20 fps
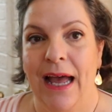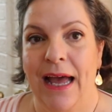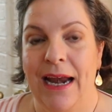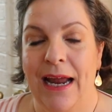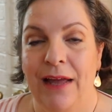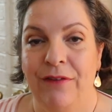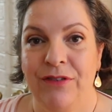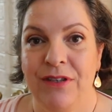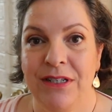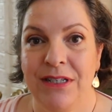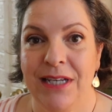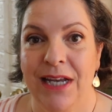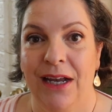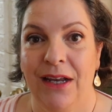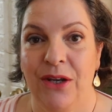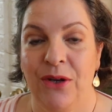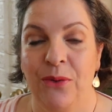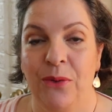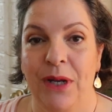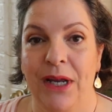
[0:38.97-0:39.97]
And I have to
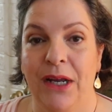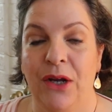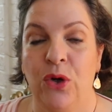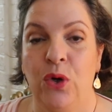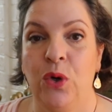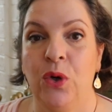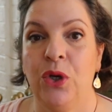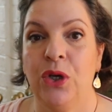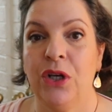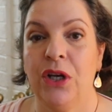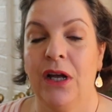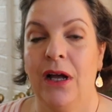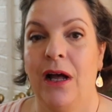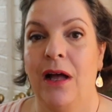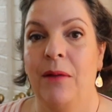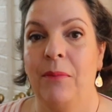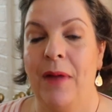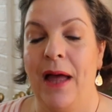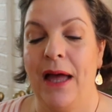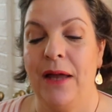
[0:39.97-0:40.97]
tell you, it couldn't
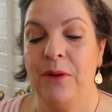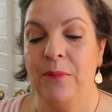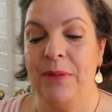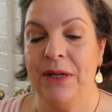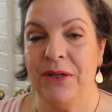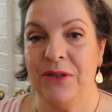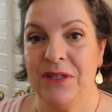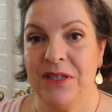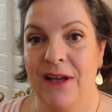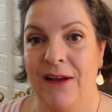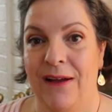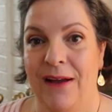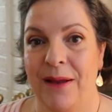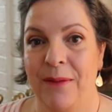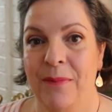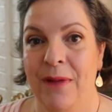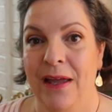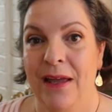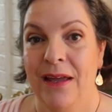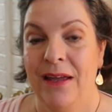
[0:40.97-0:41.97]
come at a better
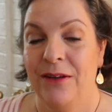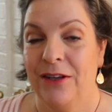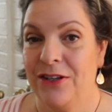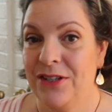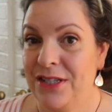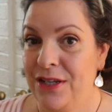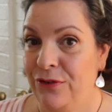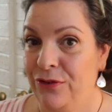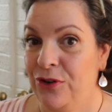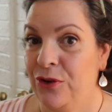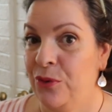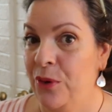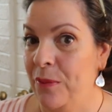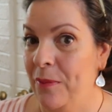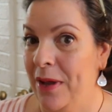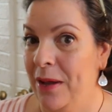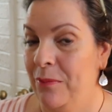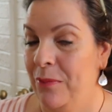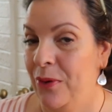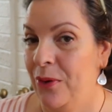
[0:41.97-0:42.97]
time because if you
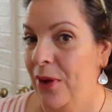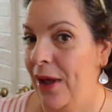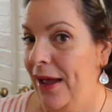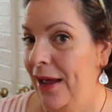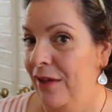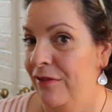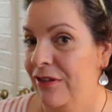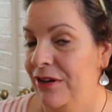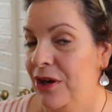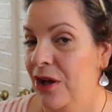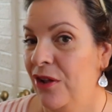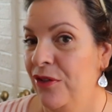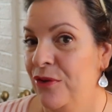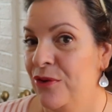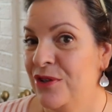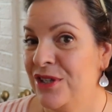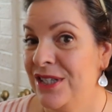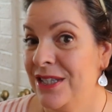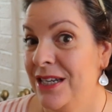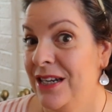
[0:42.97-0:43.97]
remember, I have
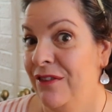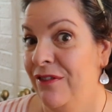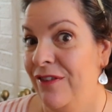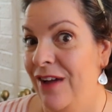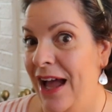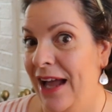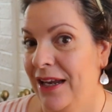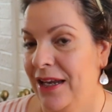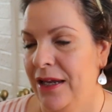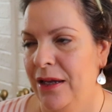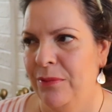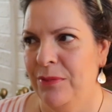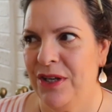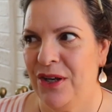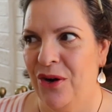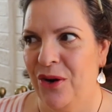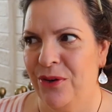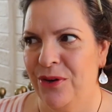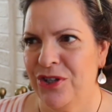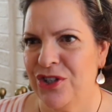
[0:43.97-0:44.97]
another stick vacuum,
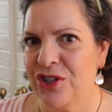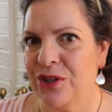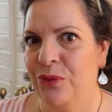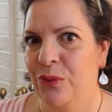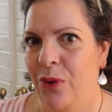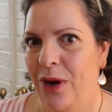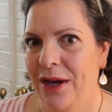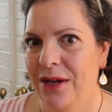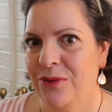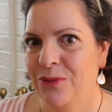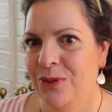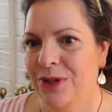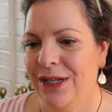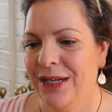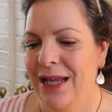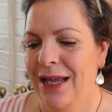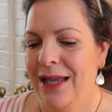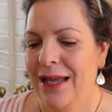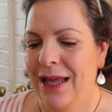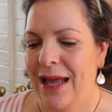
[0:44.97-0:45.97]
the orange and white
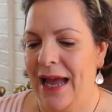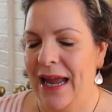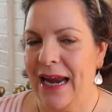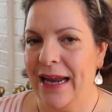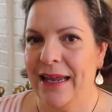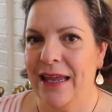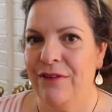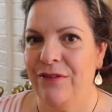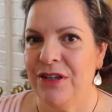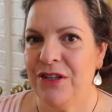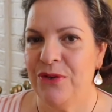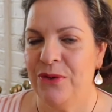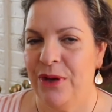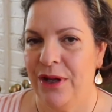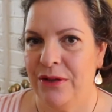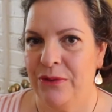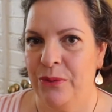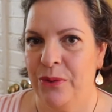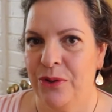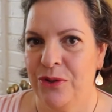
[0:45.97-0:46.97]
one, and I gave it to
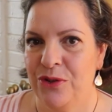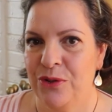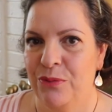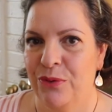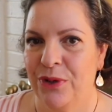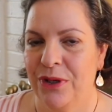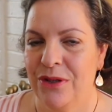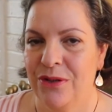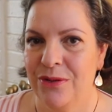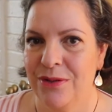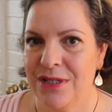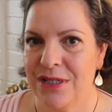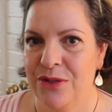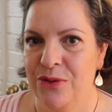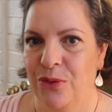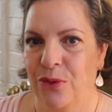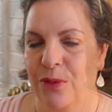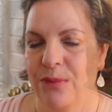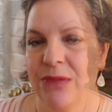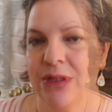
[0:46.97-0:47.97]
Edward to bring to his
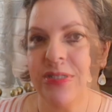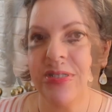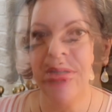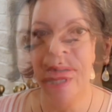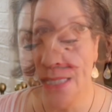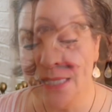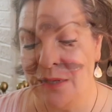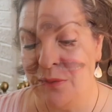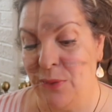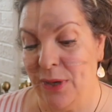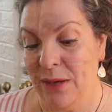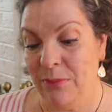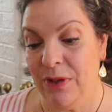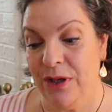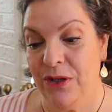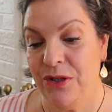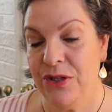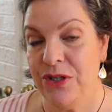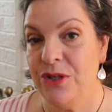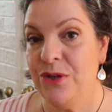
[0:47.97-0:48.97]
dorms. So what I'm
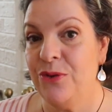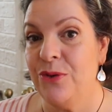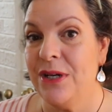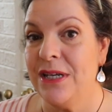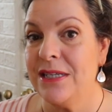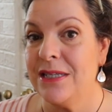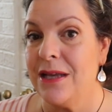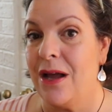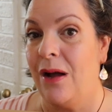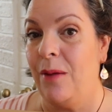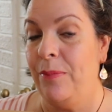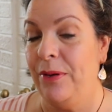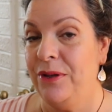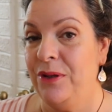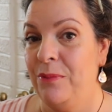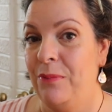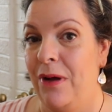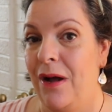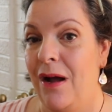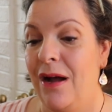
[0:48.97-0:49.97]
gonna do is
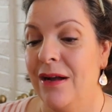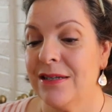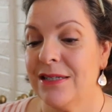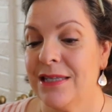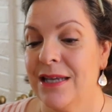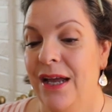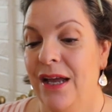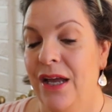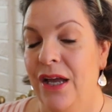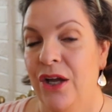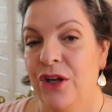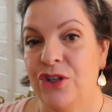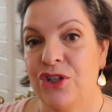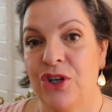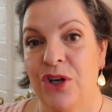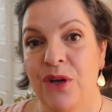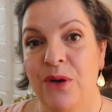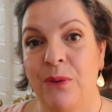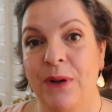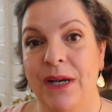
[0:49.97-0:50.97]
open the box,
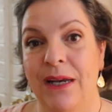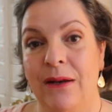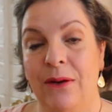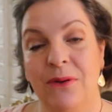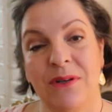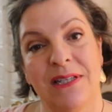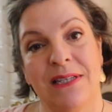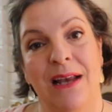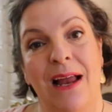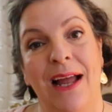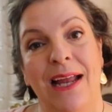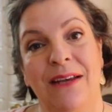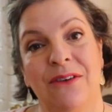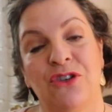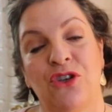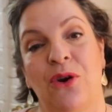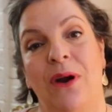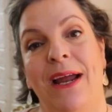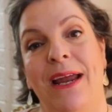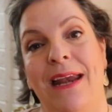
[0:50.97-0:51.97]
show you what it looks like,
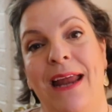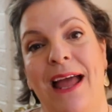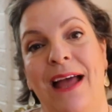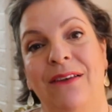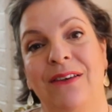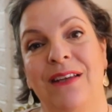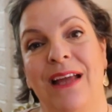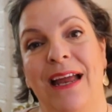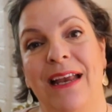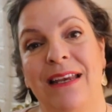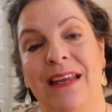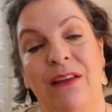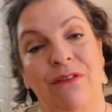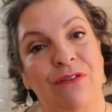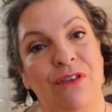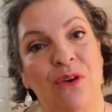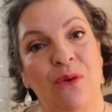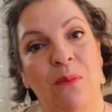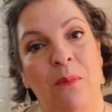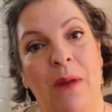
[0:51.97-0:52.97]
try it out, and
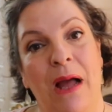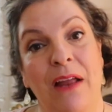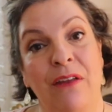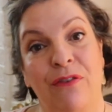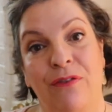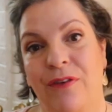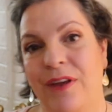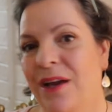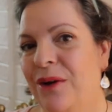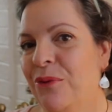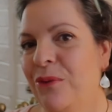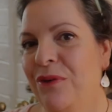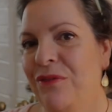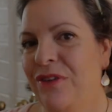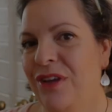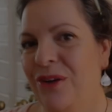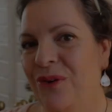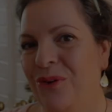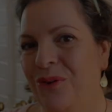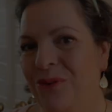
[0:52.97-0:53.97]
give you my fair
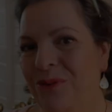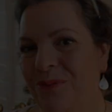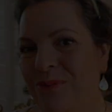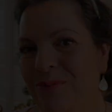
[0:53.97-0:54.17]
review.